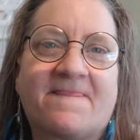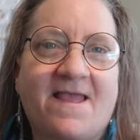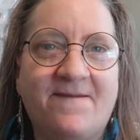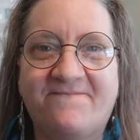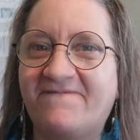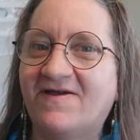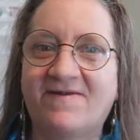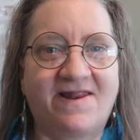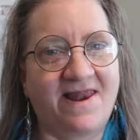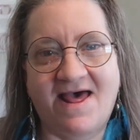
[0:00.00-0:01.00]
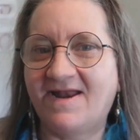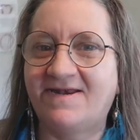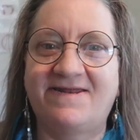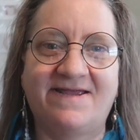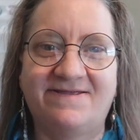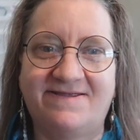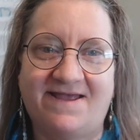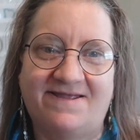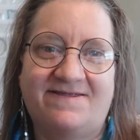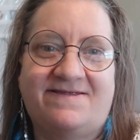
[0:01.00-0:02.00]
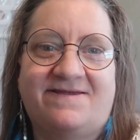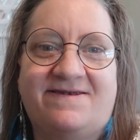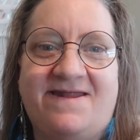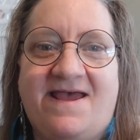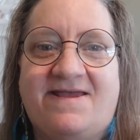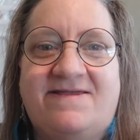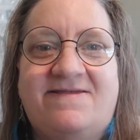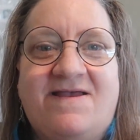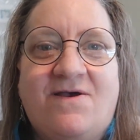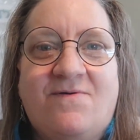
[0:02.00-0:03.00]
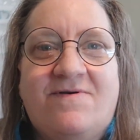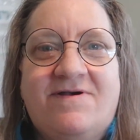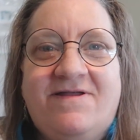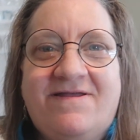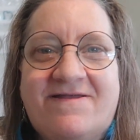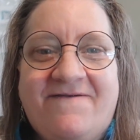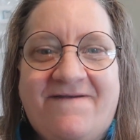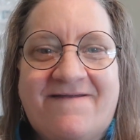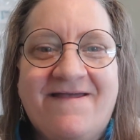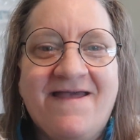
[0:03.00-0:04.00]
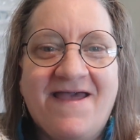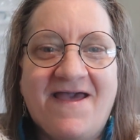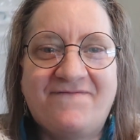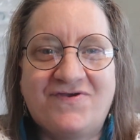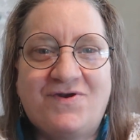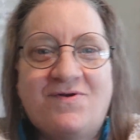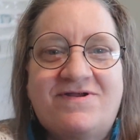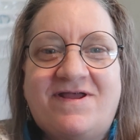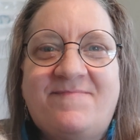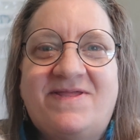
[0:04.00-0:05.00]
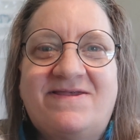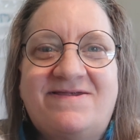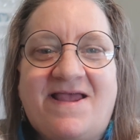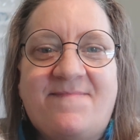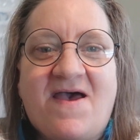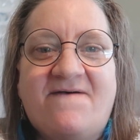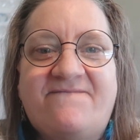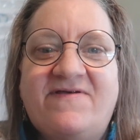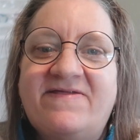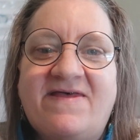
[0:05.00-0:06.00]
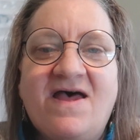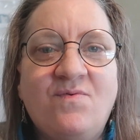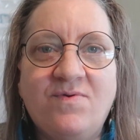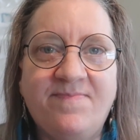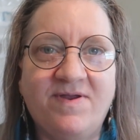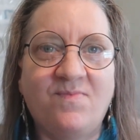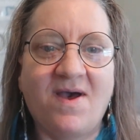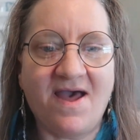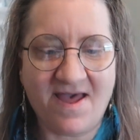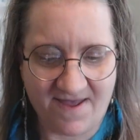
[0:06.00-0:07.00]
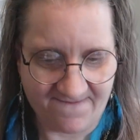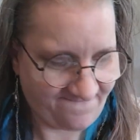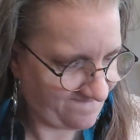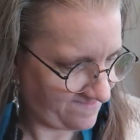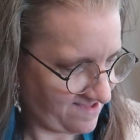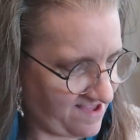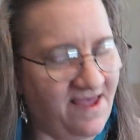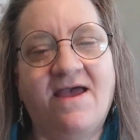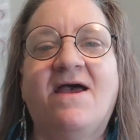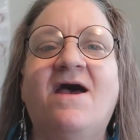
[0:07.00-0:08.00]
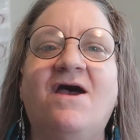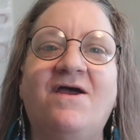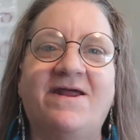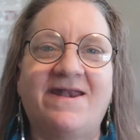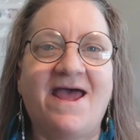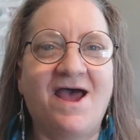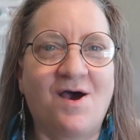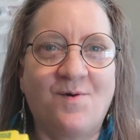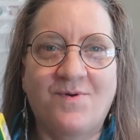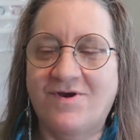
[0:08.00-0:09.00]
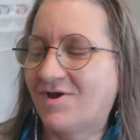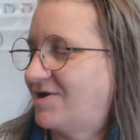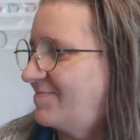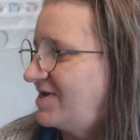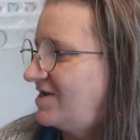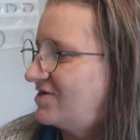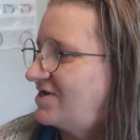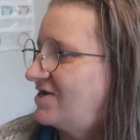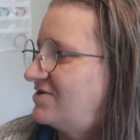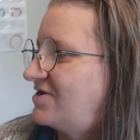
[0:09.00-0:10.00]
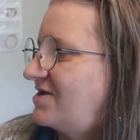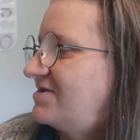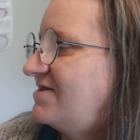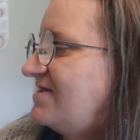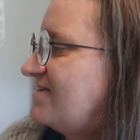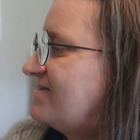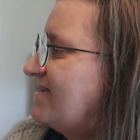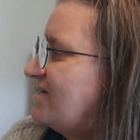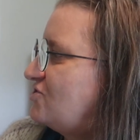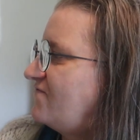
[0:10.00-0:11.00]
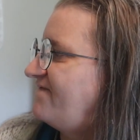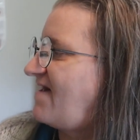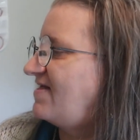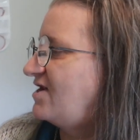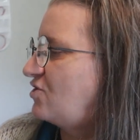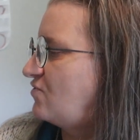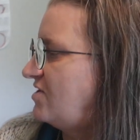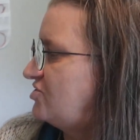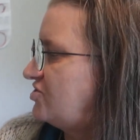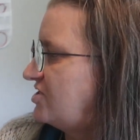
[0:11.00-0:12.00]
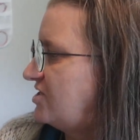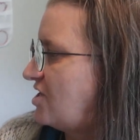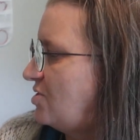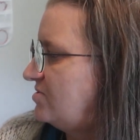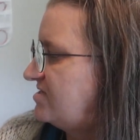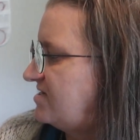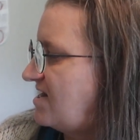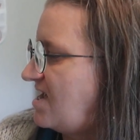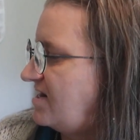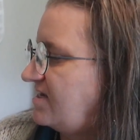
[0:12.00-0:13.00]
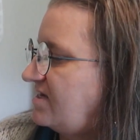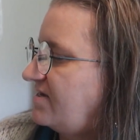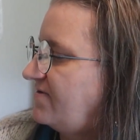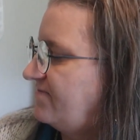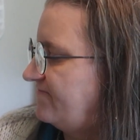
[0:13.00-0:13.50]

I'm feeling a lot of taste tests today, so if you notice I'm in the same outfit, that would be why. Alright, now we're going to be taste testing this Nature Valley Crunchy Oats and Honey